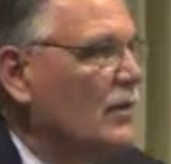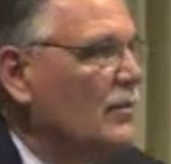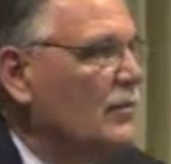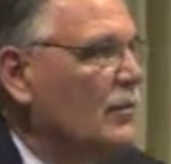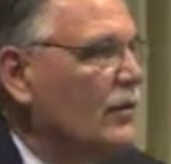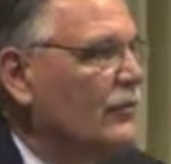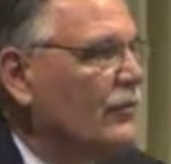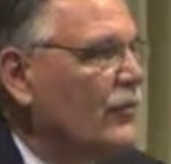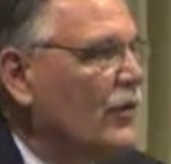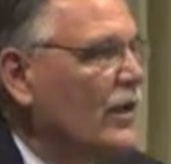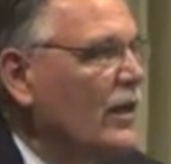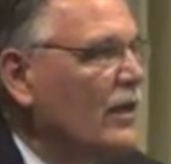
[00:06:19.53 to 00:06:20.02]

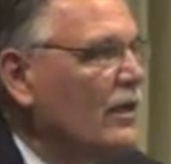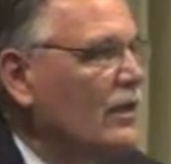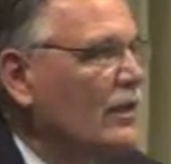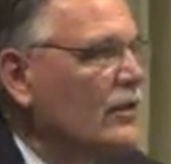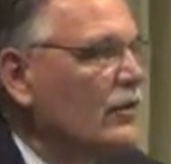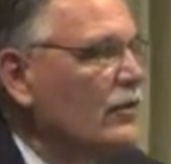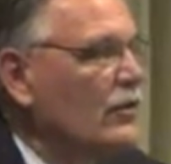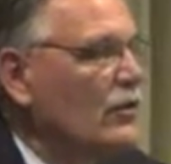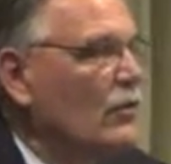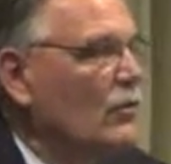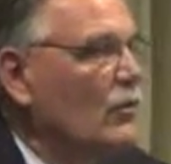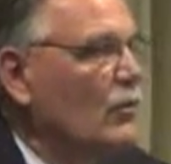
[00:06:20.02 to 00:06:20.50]
But
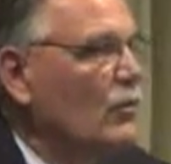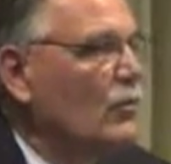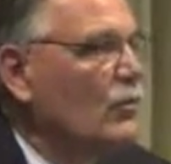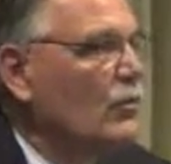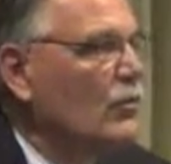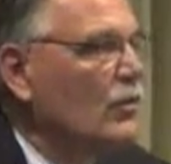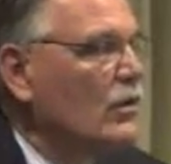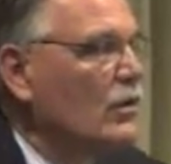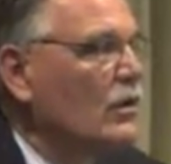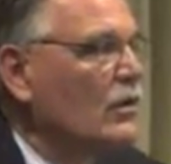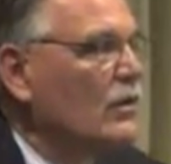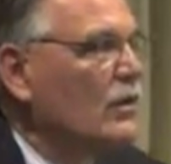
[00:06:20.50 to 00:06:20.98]
frankly, you know,
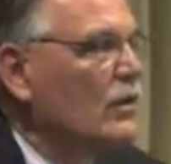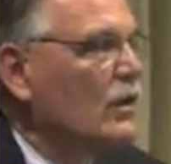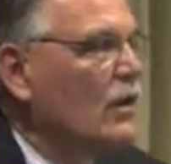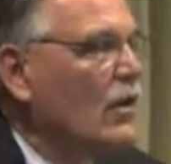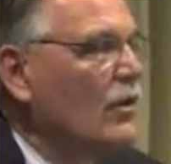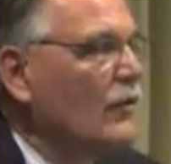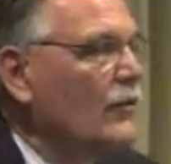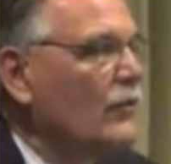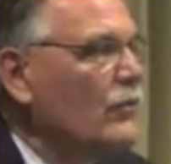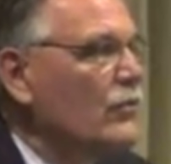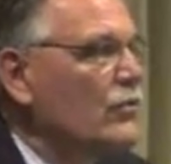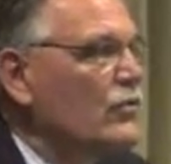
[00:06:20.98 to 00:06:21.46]

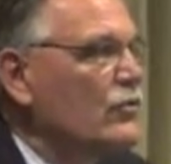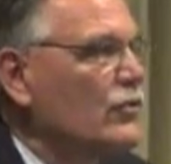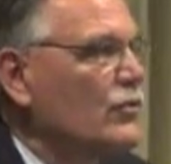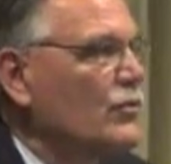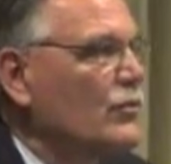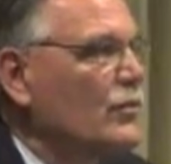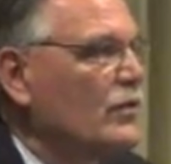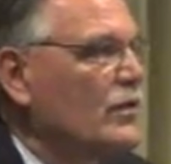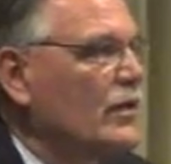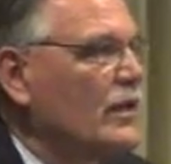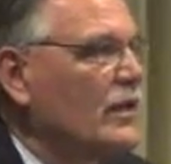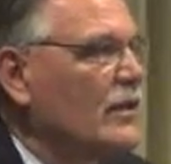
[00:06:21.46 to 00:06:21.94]
golf course
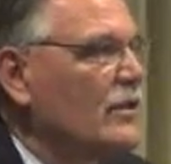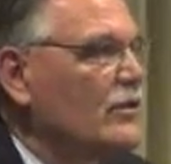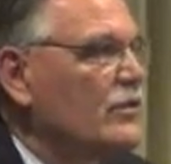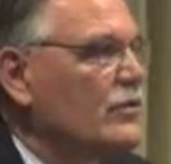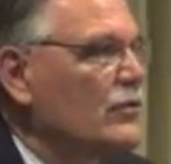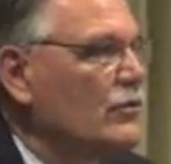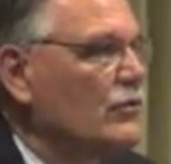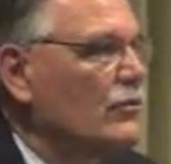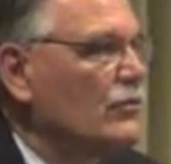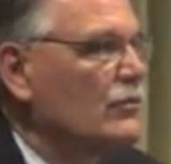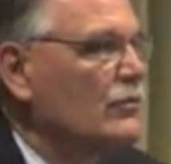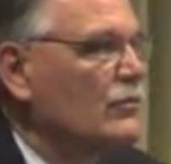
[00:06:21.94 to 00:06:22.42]

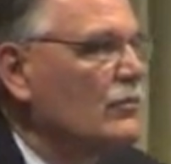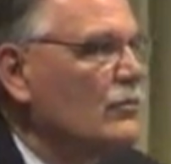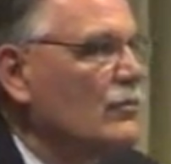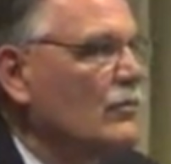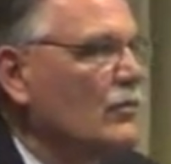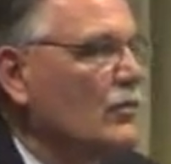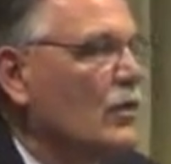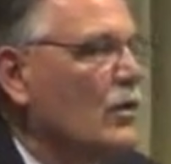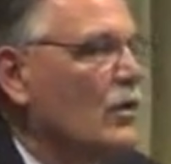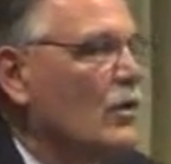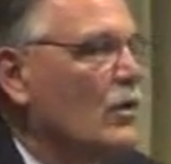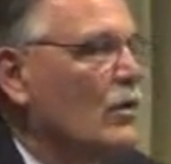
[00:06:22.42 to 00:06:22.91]
superintendents are
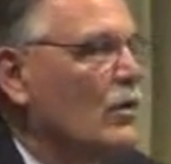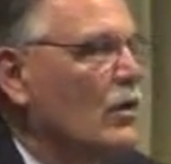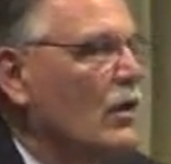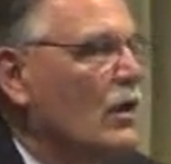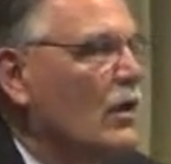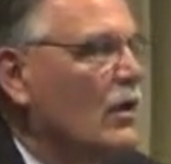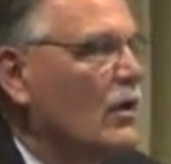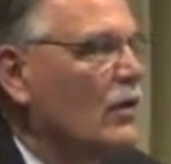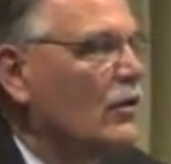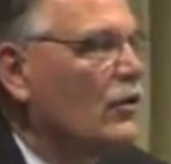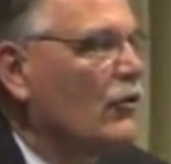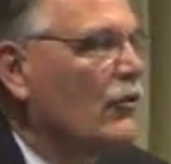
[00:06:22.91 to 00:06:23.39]

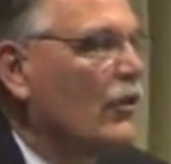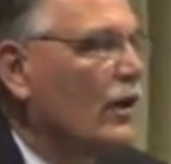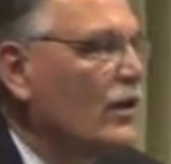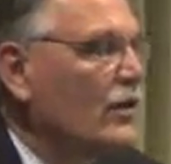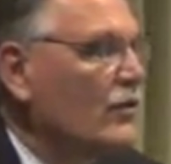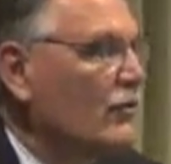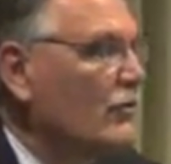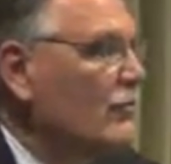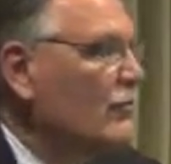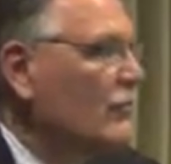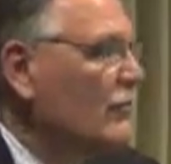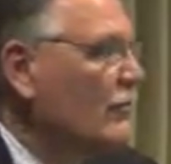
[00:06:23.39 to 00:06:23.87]

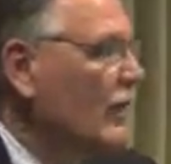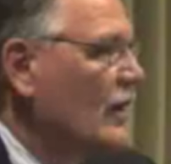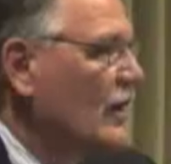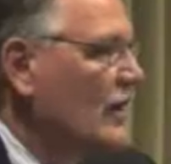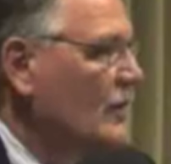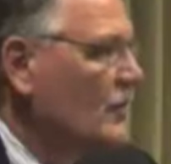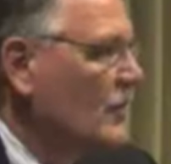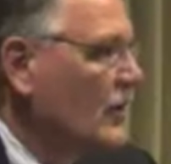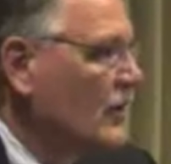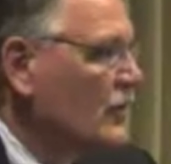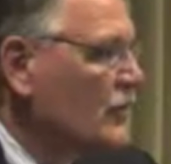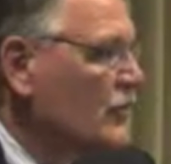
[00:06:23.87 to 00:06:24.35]
great,
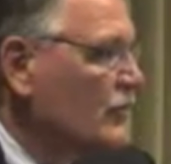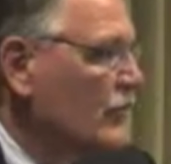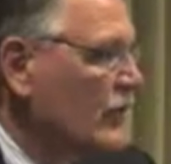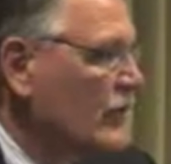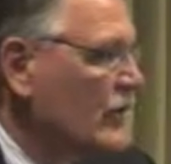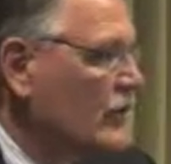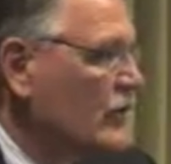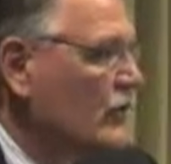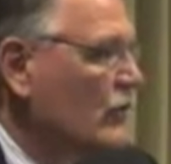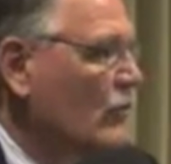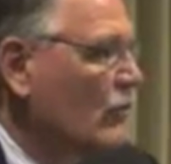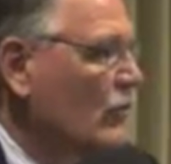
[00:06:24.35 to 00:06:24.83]
very much
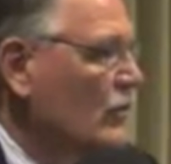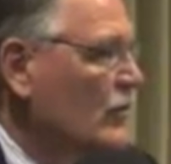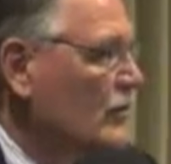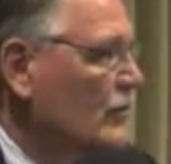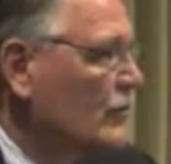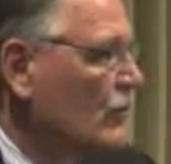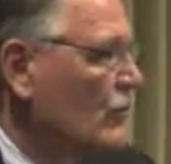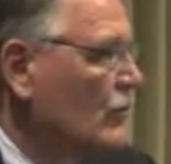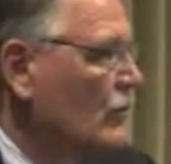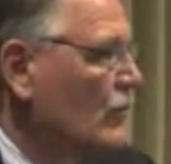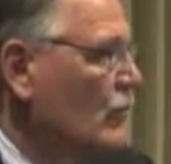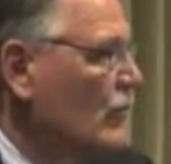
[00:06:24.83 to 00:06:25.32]

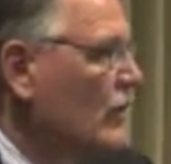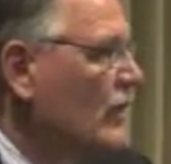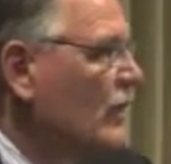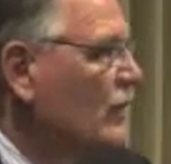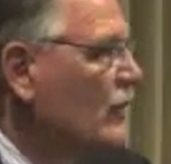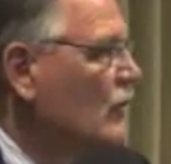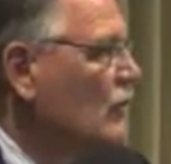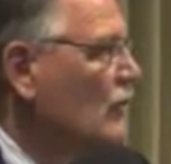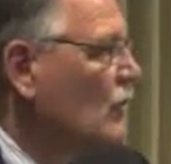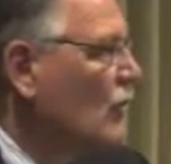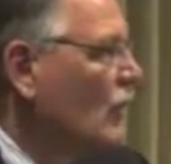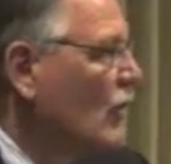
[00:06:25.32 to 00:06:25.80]
resourceful. We
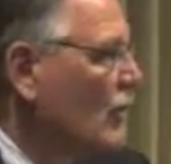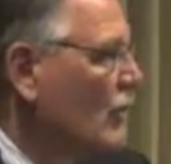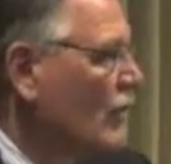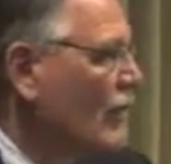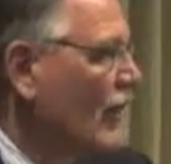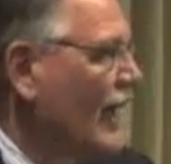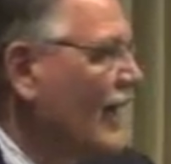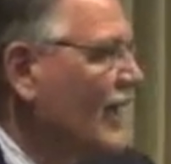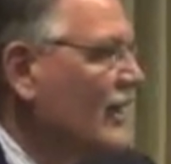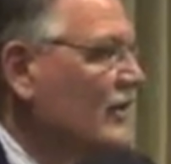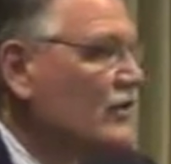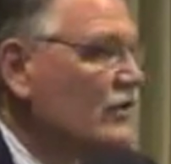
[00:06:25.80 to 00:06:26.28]
do what
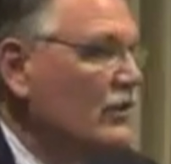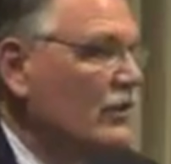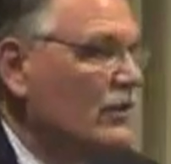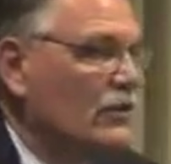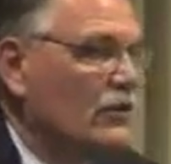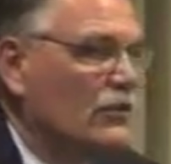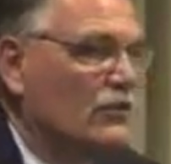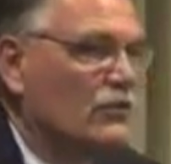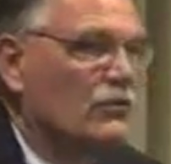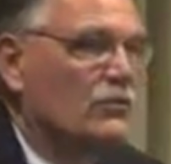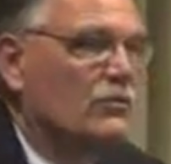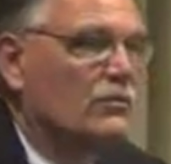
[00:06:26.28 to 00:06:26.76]
we're asked to
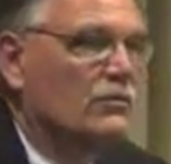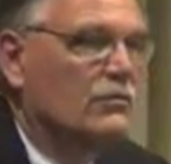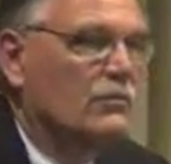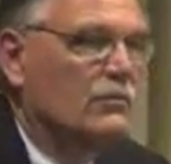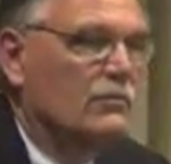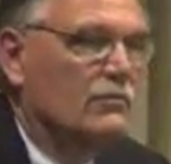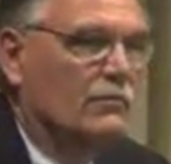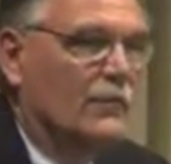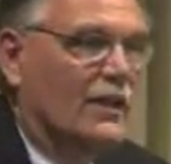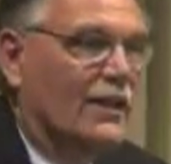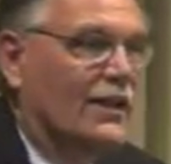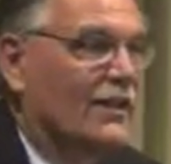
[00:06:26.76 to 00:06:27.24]
do.
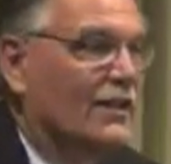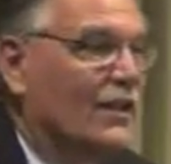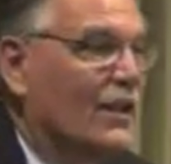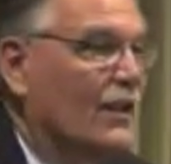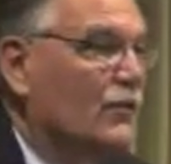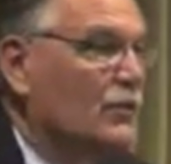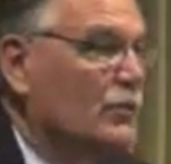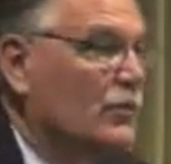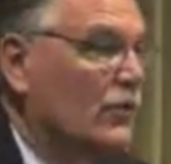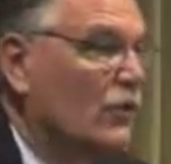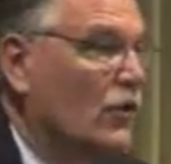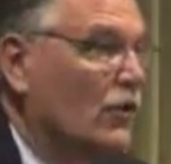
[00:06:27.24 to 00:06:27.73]
Many
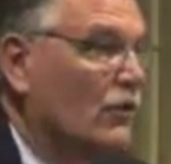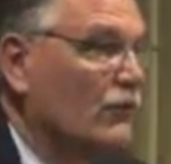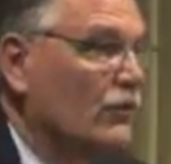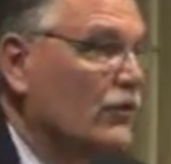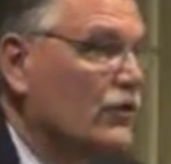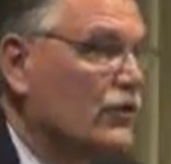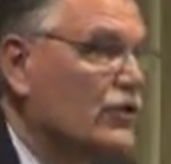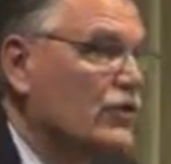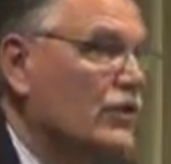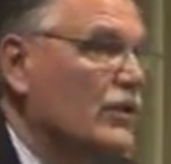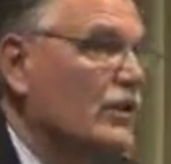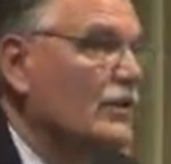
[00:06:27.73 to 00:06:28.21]
times we
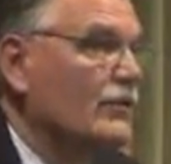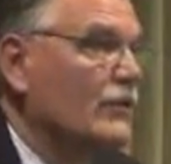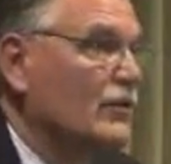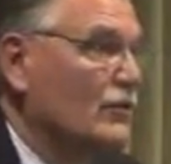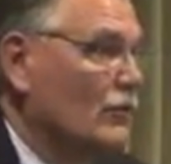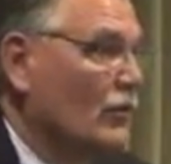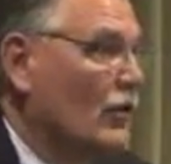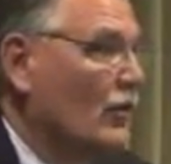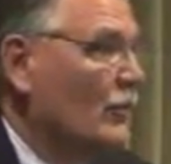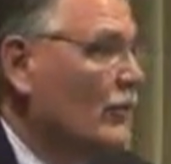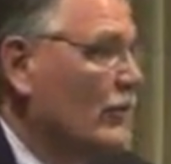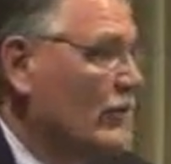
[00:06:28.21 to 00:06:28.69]
overachieve
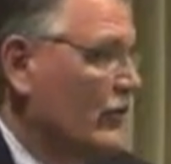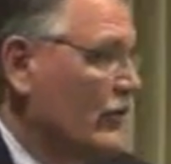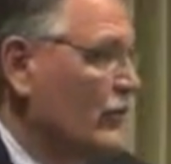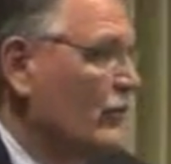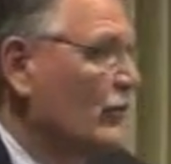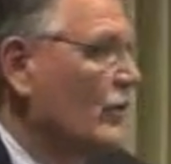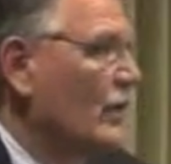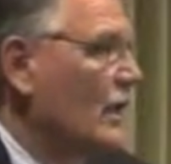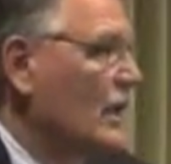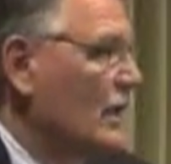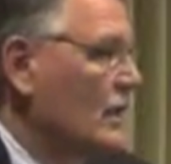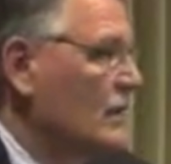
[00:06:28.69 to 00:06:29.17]
in what we're
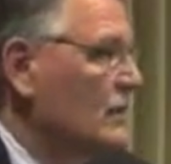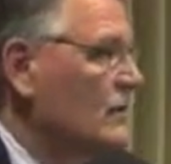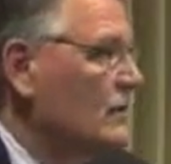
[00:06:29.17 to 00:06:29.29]
doing.